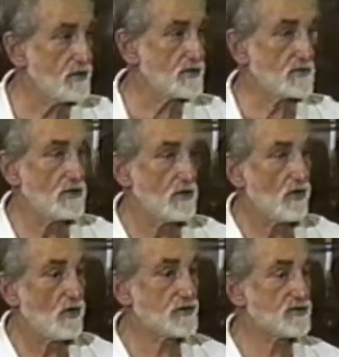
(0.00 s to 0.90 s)

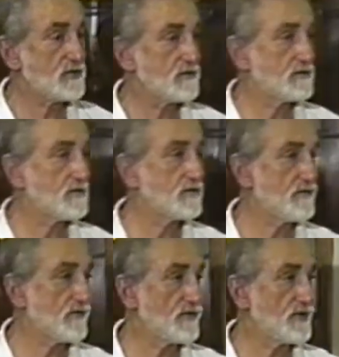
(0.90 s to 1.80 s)
It's also
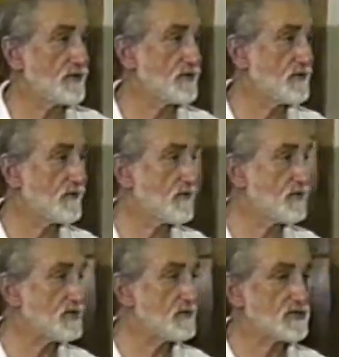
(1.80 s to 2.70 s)
good for a
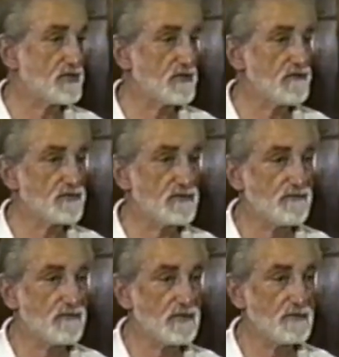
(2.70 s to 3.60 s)
Christmas gift
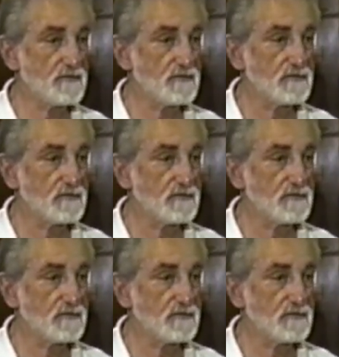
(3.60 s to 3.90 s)
if uh,